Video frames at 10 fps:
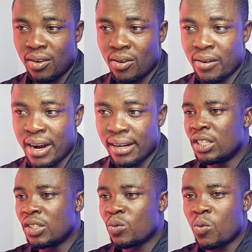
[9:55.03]
All right.
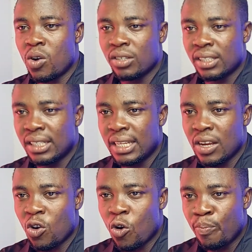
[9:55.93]
This was the
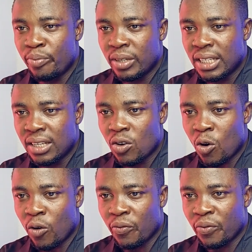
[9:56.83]
opening
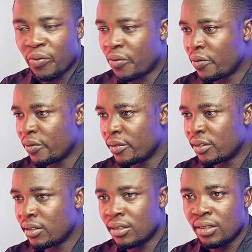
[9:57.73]
of.
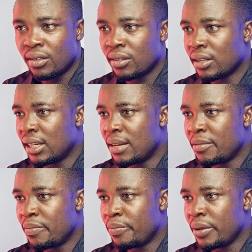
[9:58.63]
Okay, let
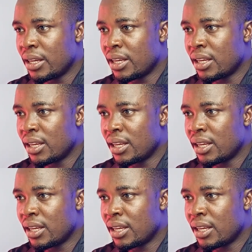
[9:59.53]
me pick